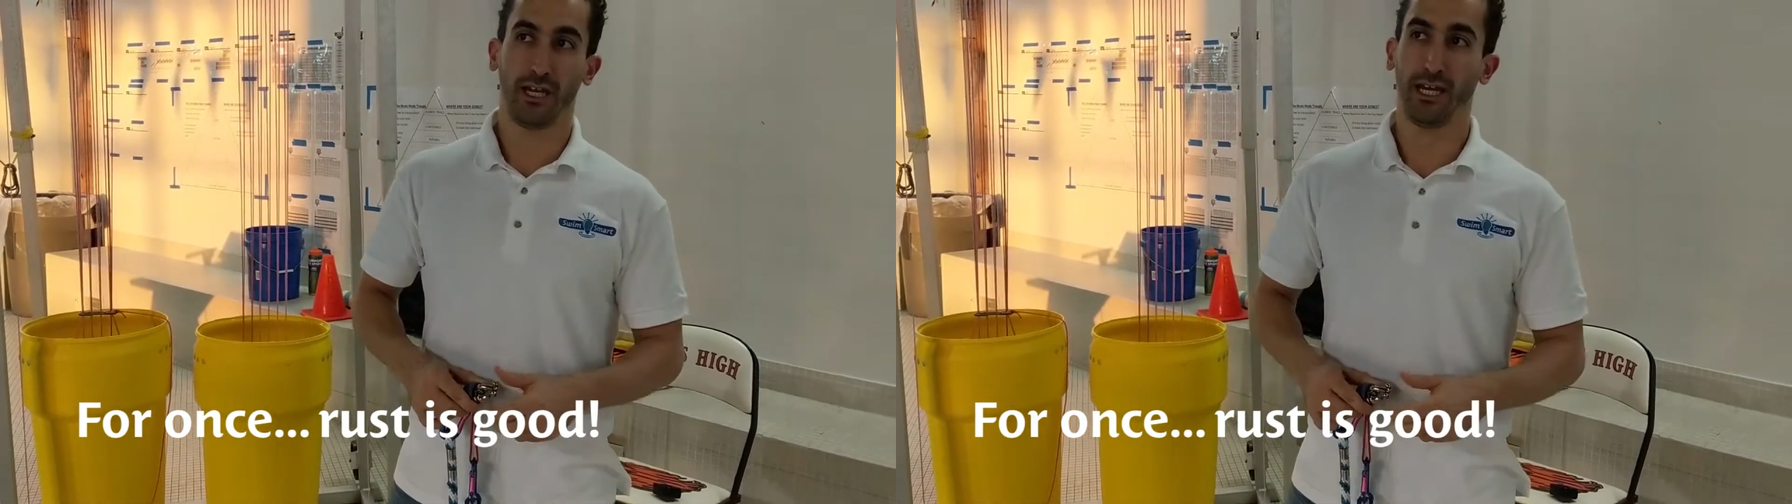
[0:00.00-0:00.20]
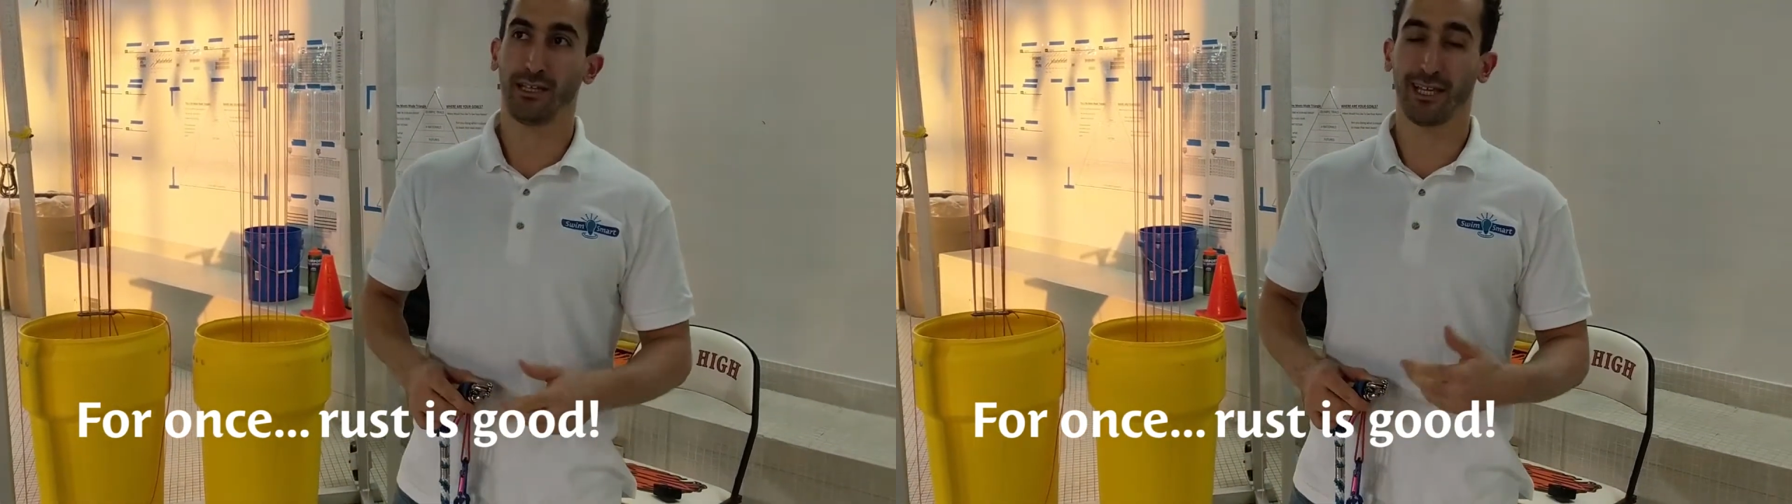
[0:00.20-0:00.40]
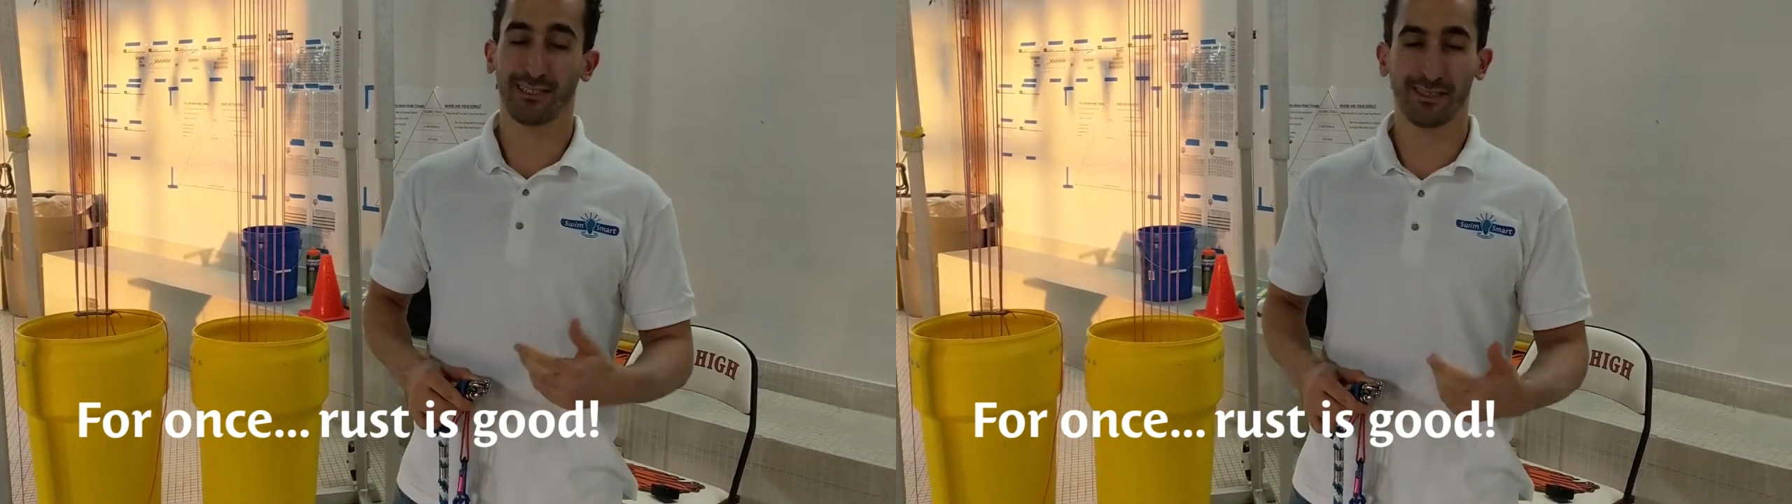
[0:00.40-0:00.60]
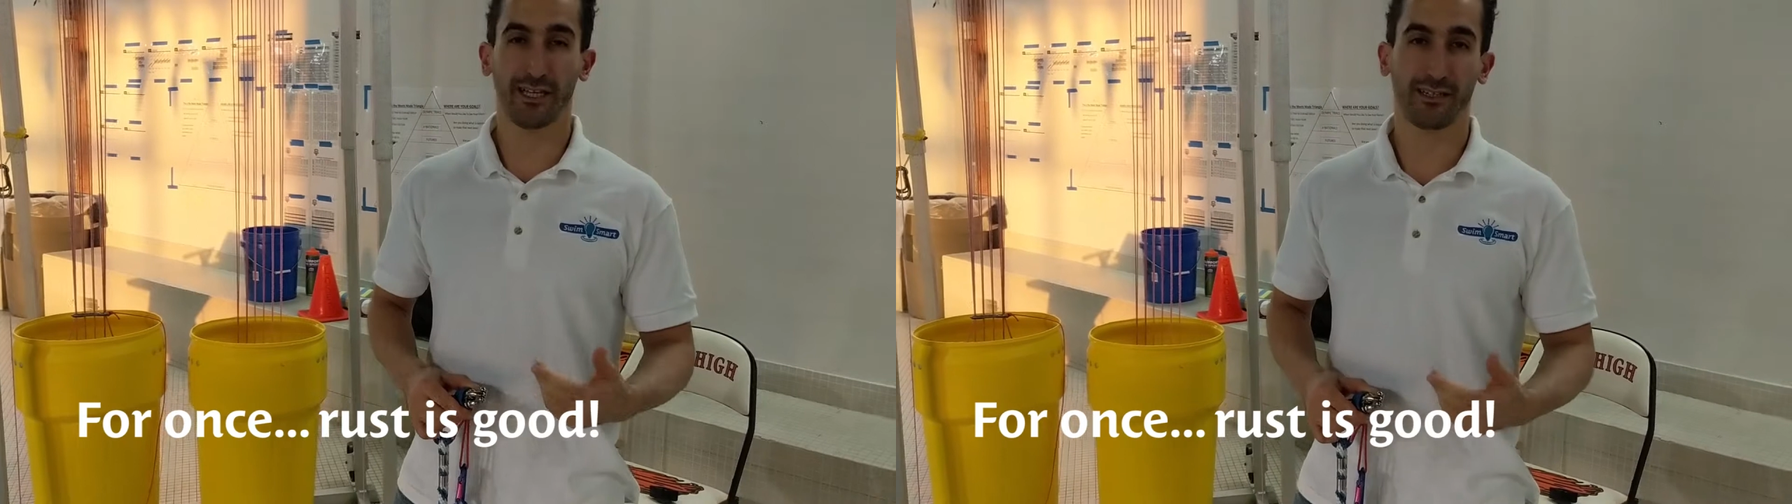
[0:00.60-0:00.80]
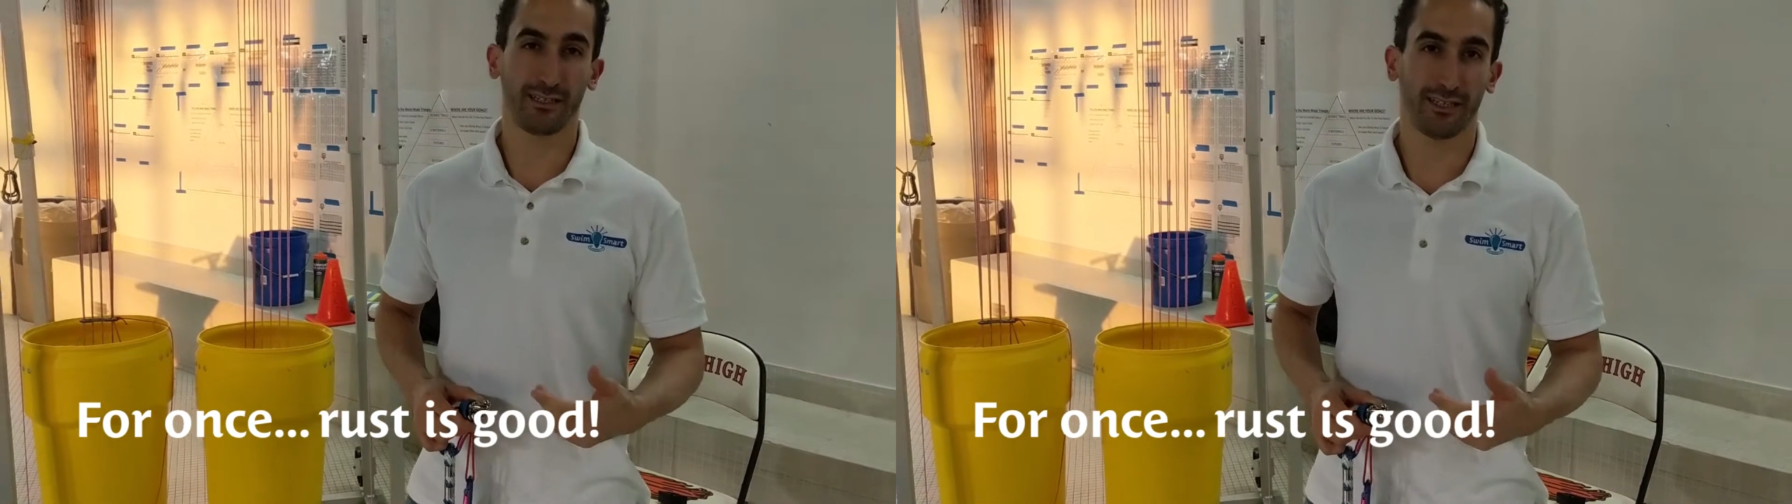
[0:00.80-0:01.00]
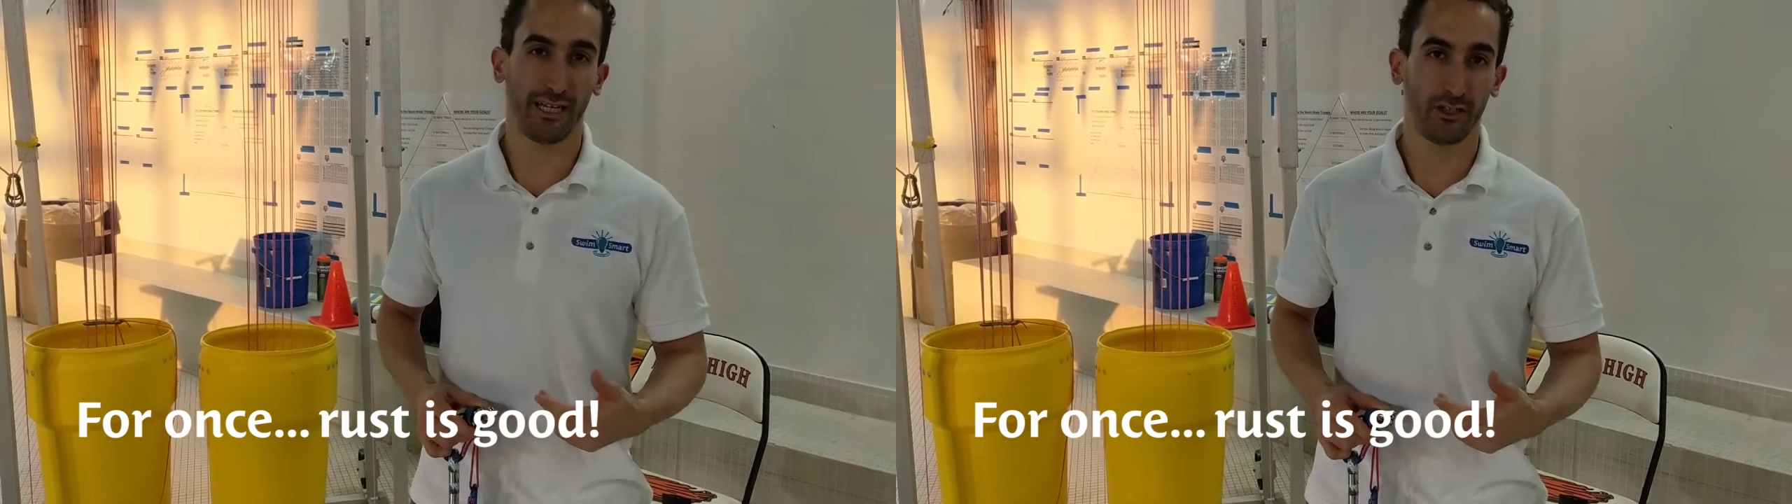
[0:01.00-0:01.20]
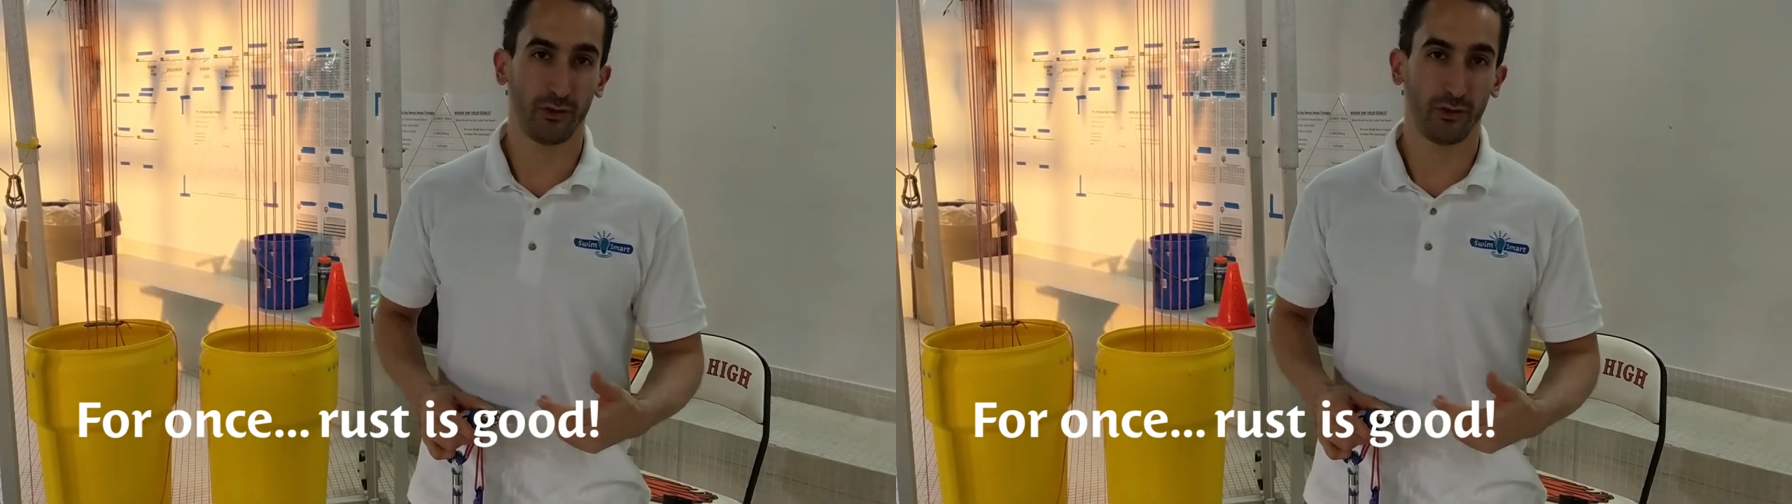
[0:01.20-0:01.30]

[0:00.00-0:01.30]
and less likely that